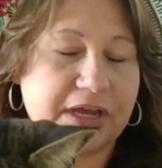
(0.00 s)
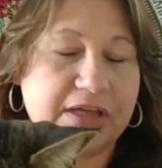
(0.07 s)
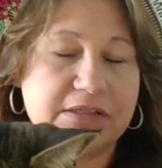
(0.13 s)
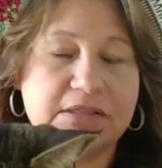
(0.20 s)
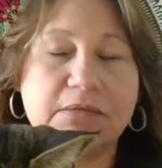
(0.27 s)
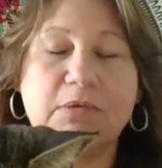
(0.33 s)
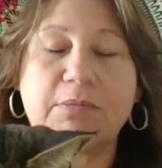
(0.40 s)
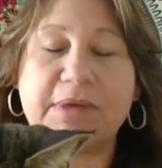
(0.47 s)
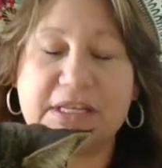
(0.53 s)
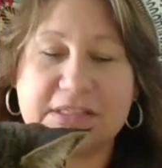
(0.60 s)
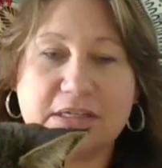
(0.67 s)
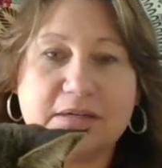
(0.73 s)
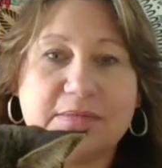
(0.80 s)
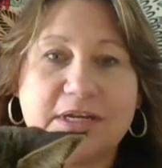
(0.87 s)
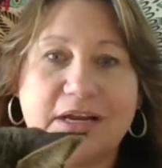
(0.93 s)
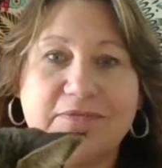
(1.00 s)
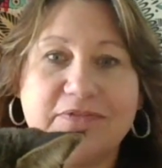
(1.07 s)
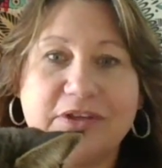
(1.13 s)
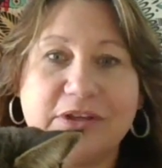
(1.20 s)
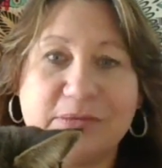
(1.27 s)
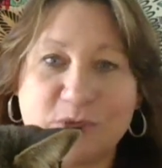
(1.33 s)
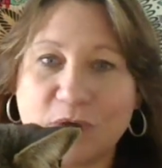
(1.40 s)
some momentum and I'm
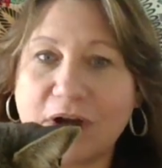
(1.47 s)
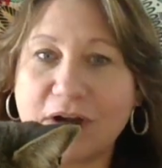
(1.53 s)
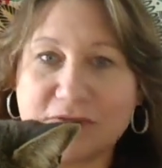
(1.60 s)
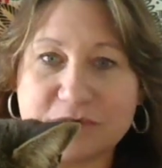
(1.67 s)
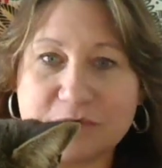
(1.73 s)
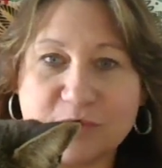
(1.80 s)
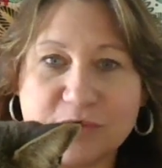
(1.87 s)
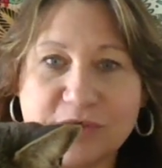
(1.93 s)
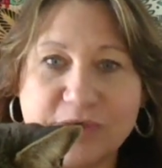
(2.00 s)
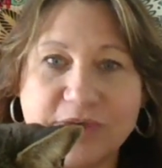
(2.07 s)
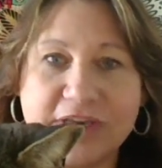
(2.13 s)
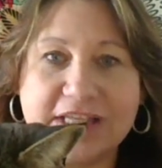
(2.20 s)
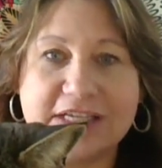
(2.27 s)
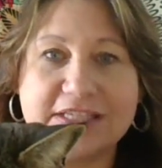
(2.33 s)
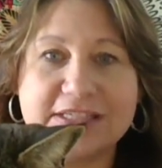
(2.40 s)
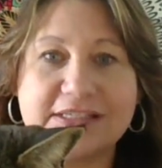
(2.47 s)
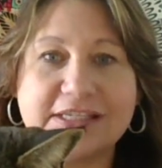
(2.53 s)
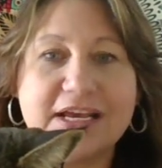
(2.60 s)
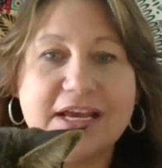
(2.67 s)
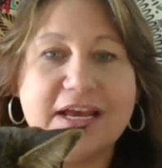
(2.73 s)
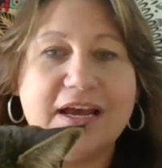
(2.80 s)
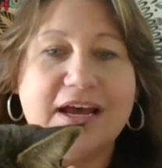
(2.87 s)
feeling more comfortable doing this,
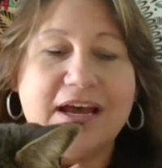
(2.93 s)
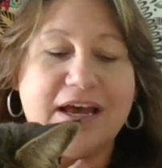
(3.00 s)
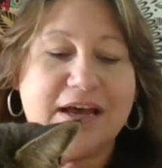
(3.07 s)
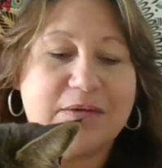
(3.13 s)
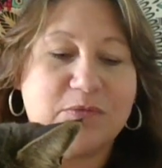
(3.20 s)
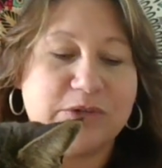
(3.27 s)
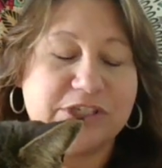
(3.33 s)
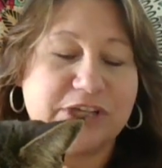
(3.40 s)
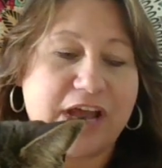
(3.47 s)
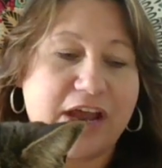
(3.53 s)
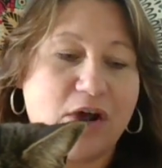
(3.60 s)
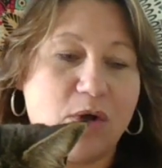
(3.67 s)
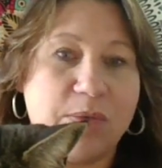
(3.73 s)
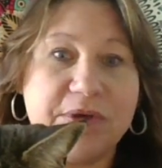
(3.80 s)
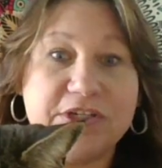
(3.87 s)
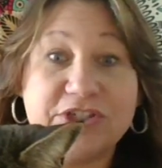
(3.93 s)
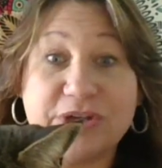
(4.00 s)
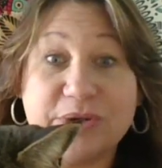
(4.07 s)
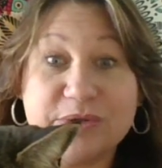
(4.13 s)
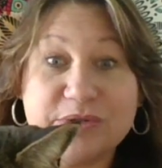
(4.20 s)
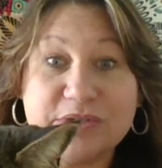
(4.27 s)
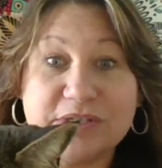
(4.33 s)
which I hope it
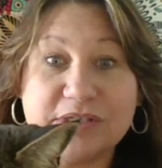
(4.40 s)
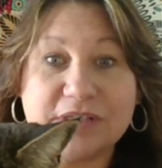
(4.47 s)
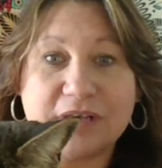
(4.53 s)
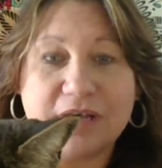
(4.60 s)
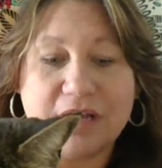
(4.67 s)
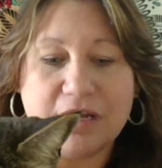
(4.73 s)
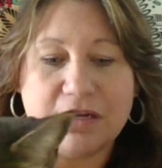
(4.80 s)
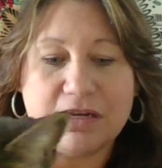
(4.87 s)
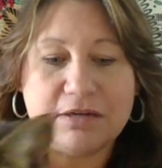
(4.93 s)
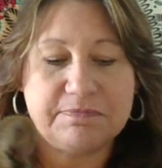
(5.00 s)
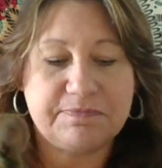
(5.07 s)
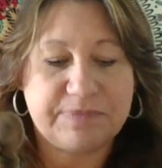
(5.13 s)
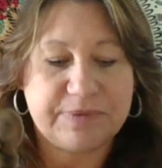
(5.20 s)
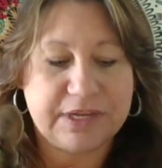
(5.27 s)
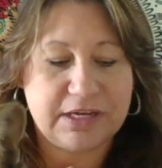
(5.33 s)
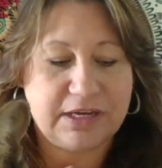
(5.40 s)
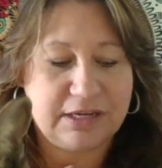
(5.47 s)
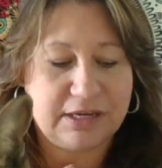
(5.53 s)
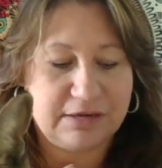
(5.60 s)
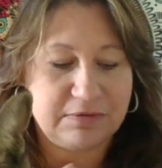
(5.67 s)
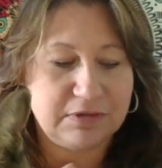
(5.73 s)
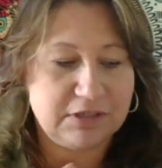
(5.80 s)
shows, and
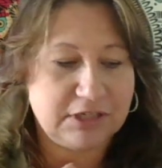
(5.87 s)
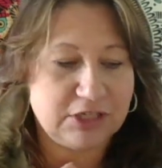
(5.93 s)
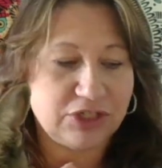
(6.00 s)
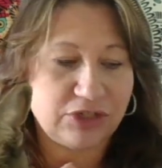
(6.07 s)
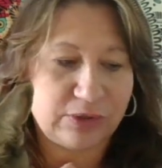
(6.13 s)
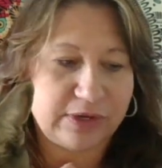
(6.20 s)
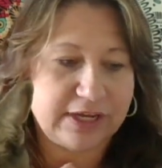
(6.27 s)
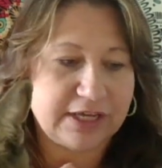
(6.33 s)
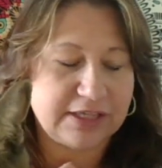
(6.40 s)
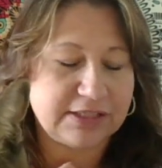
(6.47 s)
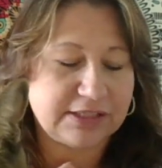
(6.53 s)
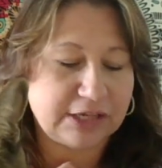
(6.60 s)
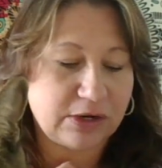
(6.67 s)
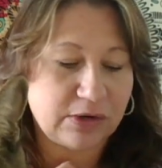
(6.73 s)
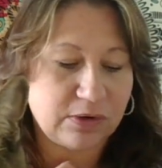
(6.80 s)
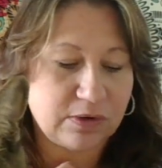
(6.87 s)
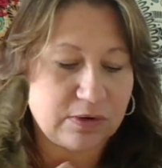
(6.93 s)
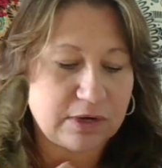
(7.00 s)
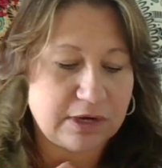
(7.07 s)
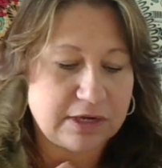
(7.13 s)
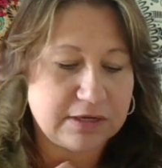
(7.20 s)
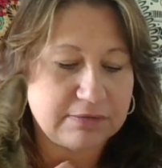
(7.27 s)
I really enjoy it.
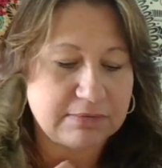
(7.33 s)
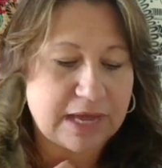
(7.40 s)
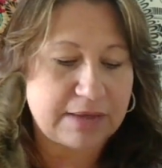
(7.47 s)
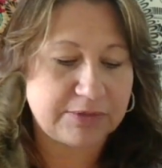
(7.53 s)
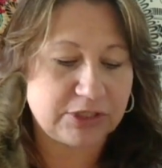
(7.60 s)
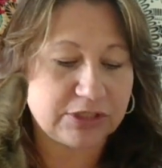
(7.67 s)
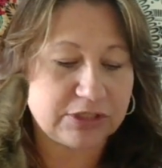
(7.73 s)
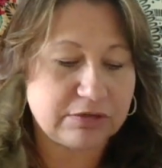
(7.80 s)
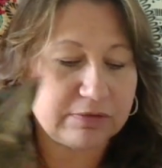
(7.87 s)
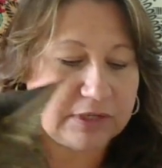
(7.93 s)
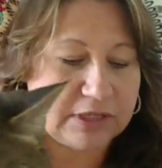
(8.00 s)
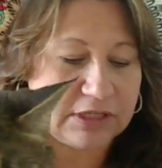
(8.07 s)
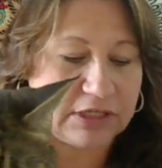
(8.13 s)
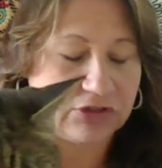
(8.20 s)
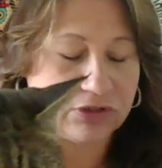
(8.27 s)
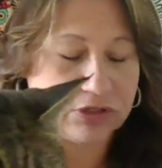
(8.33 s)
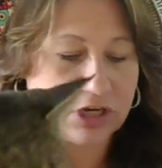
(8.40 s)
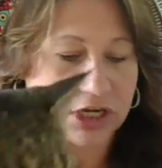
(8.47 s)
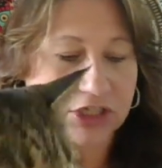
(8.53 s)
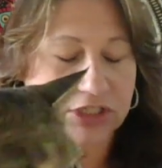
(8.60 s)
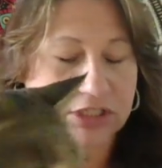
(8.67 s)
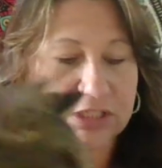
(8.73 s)
I'm just going to read the
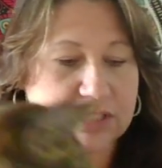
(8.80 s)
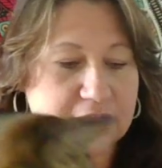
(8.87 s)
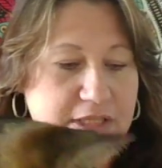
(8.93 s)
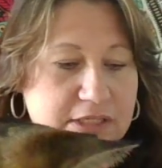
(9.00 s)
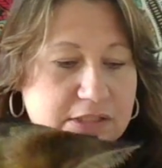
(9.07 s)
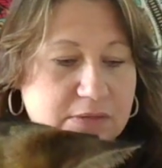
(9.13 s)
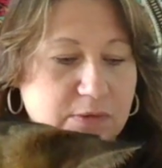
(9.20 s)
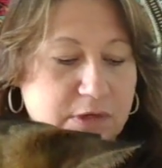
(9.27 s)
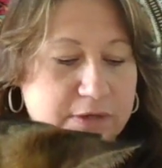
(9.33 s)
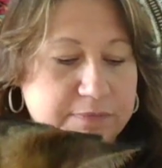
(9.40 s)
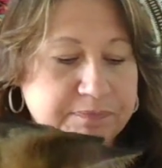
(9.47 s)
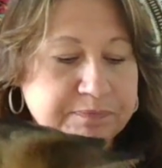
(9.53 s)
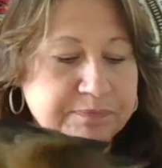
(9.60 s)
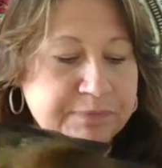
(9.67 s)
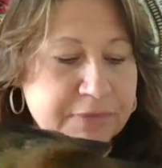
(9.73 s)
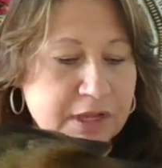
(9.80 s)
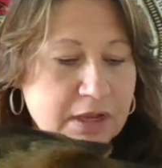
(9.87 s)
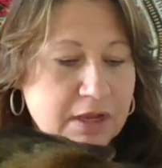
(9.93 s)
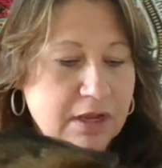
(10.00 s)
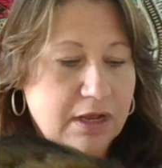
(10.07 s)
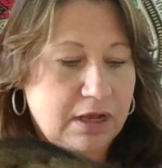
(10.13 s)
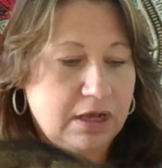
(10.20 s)
introduction to this one.
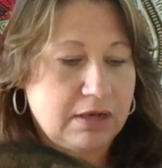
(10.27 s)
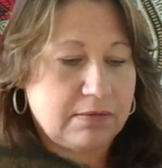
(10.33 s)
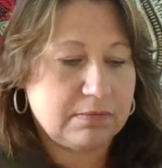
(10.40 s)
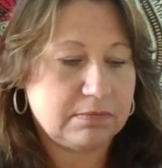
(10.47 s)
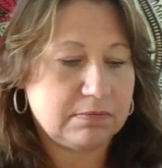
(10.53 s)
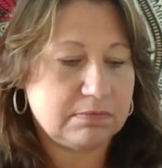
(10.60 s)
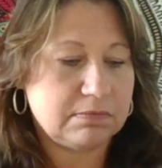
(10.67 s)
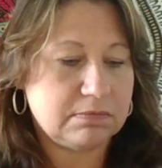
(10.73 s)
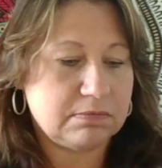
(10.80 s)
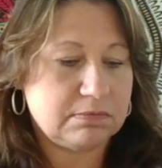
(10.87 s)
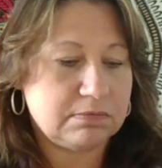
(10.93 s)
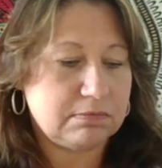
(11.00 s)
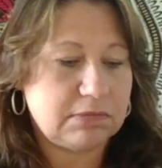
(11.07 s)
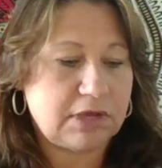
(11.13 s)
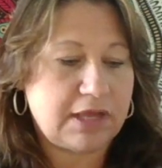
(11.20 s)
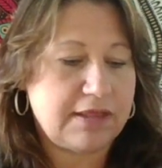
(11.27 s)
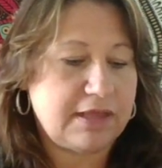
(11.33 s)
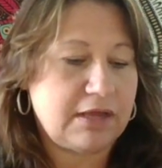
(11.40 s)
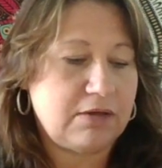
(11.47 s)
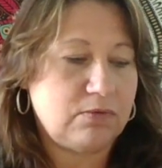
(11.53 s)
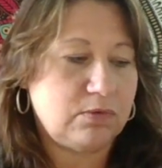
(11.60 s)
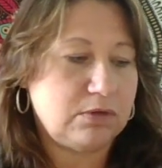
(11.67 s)
Um, and
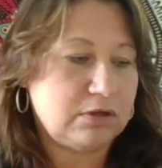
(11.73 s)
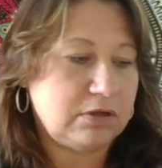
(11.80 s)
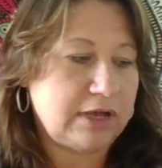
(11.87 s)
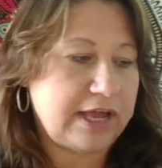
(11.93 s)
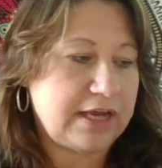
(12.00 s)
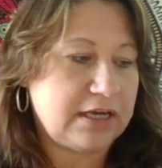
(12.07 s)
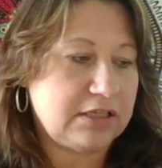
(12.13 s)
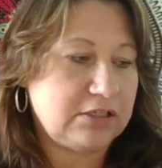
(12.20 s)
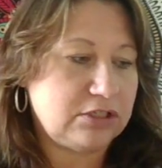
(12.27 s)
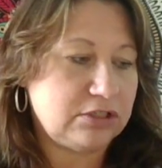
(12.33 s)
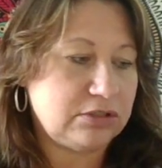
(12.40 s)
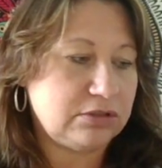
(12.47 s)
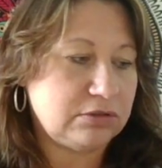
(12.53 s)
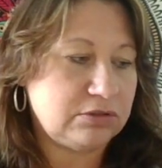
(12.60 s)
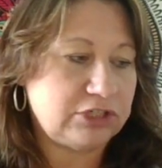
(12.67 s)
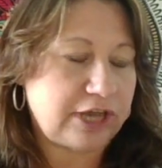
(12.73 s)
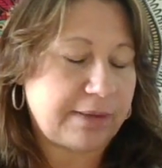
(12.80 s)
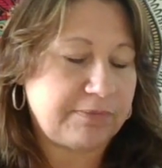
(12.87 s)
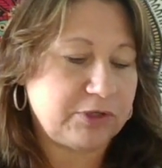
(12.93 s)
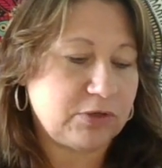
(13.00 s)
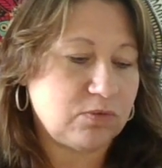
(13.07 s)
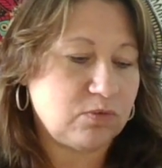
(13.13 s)
then we'll head into
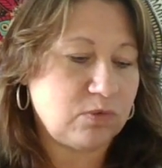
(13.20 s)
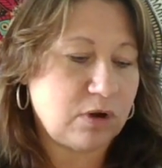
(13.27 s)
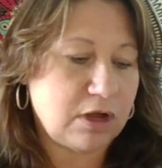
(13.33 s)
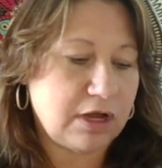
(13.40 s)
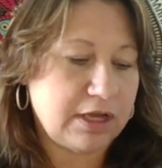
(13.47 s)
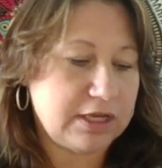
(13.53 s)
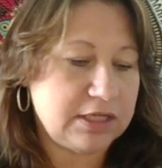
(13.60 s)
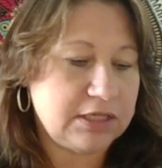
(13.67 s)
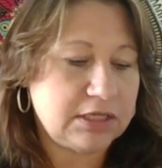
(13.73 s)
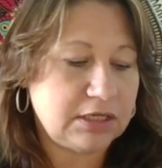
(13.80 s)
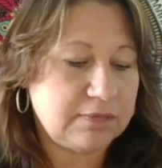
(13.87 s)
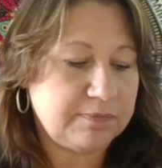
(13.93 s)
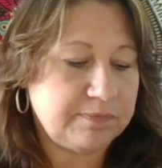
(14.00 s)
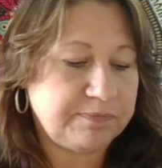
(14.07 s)
chapter one.